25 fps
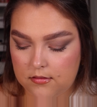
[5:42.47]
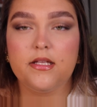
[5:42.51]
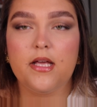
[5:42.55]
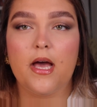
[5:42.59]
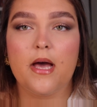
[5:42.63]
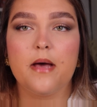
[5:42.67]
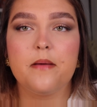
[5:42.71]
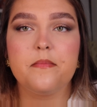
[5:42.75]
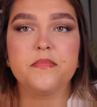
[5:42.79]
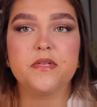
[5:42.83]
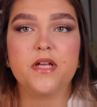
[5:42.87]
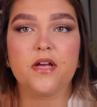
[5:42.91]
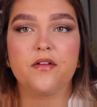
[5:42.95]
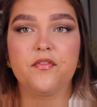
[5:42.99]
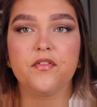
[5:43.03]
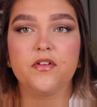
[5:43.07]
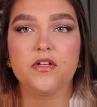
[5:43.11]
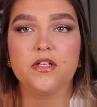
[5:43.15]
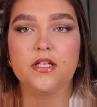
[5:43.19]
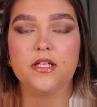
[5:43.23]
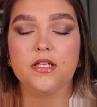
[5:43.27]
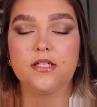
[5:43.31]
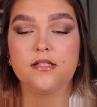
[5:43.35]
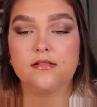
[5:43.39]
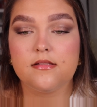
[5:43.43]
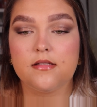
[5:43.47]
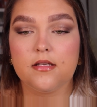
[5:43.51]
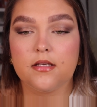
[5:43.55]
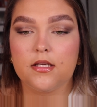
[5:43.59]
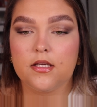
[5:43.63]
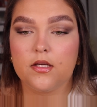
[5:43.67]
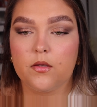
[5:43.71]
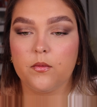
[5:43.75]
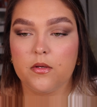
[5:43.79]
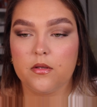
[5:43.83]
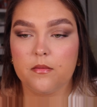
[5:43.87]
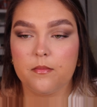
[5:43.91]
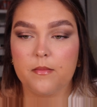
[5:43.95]
Yeah, I'm definitely
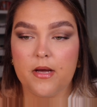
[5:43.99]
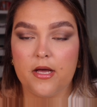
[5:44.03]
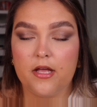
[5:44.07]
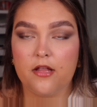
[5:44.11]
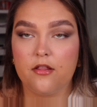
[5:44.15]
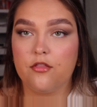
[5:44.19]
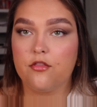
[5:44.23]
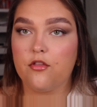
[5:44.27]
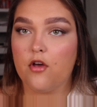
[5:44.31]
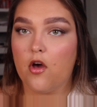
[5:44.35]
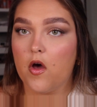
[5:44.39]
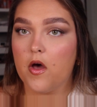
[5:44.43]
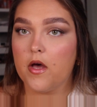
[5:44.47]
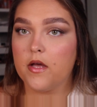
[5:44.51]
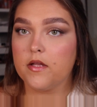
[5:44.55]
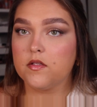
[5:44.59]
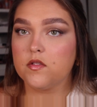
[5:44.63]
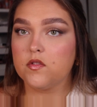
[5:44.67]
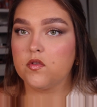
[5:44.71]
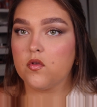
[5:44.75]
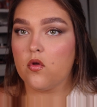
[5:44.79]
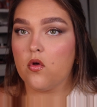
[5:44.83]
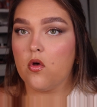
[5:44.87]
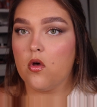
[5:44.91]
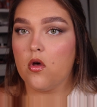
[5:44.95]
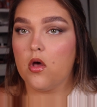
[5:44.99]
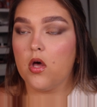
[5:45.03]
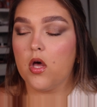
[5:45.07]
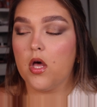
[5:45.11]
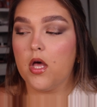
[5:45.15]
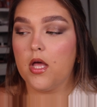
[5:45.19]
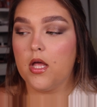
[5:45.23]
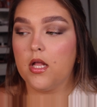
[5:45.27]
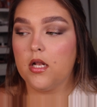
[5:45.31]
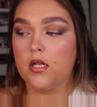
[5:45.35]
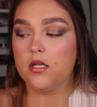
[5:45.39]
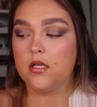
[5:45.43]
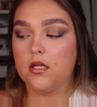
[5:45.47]
sticking with my thoughts
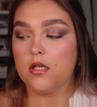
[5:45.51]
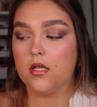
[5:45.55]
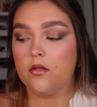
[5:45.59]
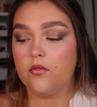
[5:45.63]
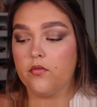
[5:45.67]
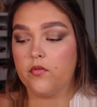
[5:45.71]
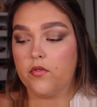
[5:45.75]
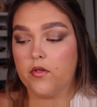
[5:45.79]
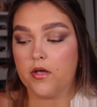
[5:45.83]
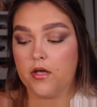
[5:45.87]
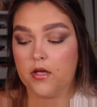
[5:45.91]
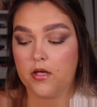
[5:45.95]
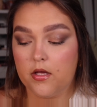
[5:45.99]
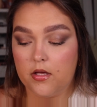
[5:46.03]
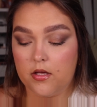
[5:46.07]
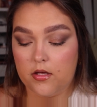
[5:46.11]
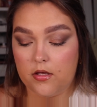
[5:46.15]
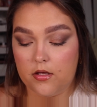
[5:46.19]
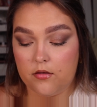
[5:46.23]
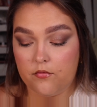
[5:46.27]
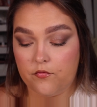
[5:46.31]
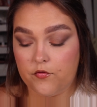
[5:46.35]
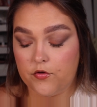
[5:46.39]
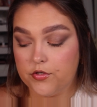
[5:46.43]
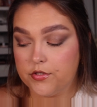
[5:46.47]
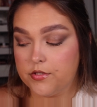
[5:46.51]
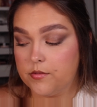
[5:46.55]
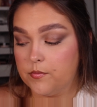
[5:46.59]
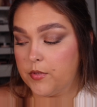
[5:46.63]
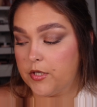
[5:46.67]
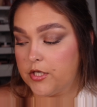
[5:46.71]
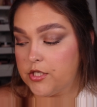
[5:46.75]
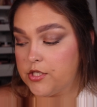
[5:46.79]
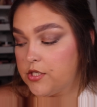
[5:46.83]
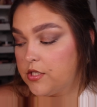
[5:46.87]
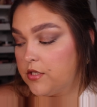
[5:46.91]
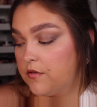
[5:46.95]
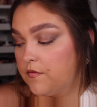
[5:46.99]
on the first
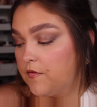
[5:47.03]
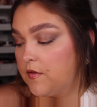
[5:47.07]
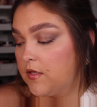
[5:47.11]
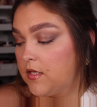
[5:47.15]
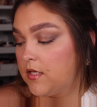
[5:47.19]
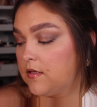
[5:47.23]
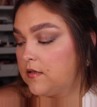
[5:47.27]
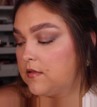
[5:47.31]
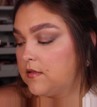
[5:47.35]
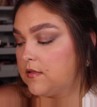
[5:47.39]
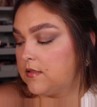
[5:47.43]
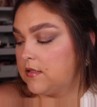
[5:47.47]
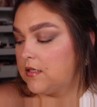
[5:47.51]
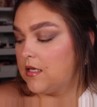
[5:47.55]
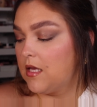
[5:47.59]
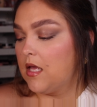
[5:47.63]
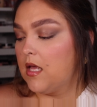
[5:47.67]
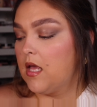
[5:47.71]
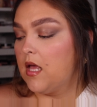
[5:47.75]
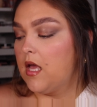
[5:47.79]
impression of this.